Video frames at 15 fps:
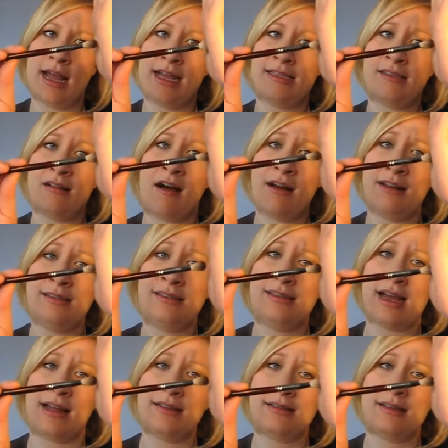It's not as
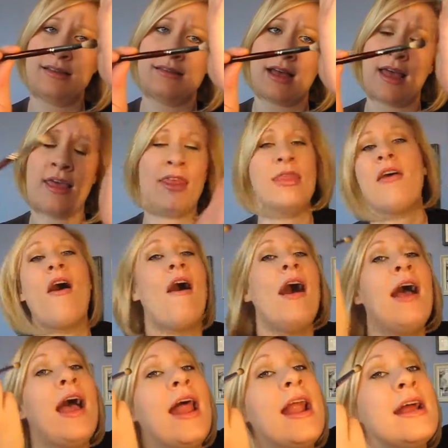dense as I
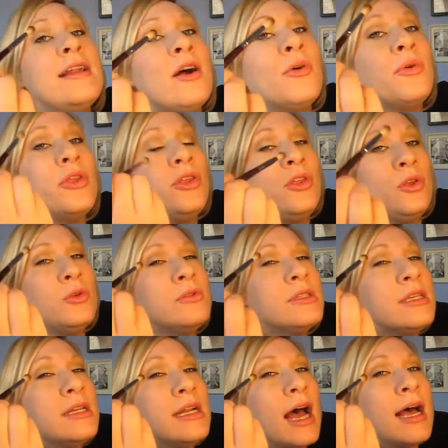thought, and I don't
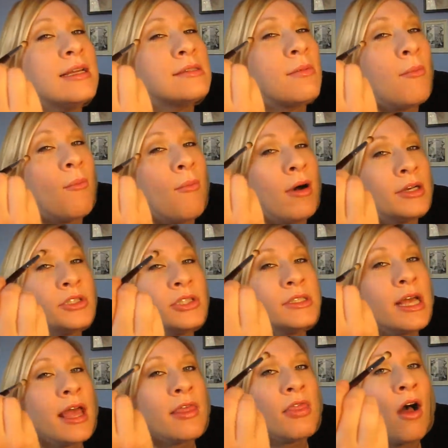use it as much
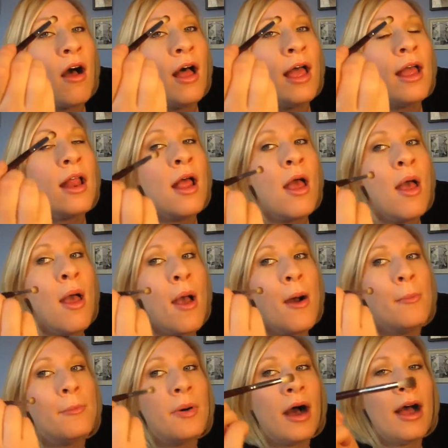as I thought,
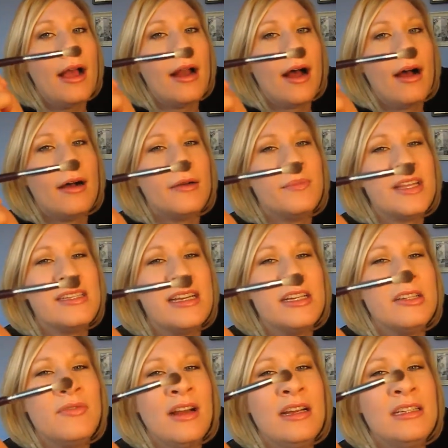but because I
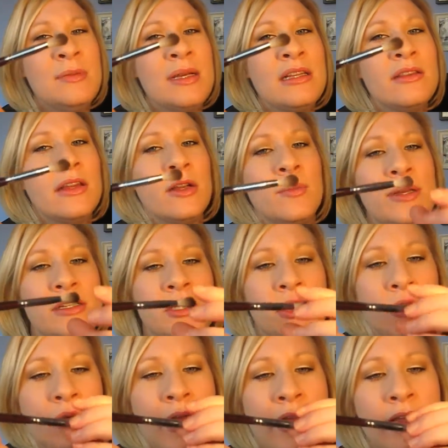just find it to be a little bit
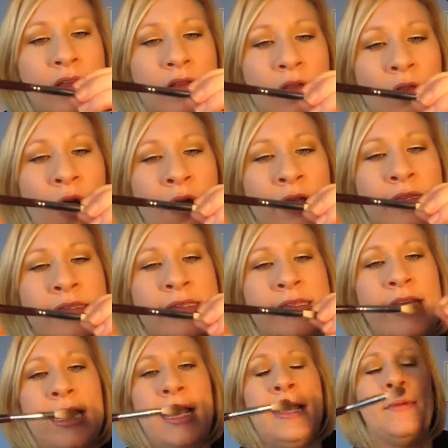too like long and
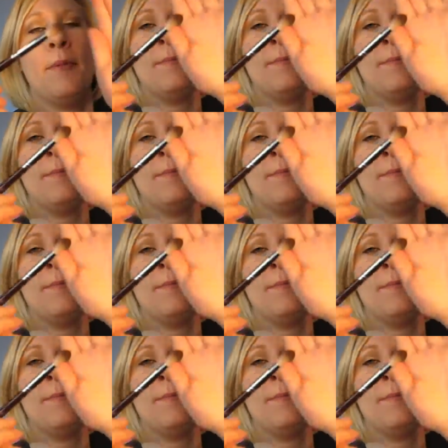skinny.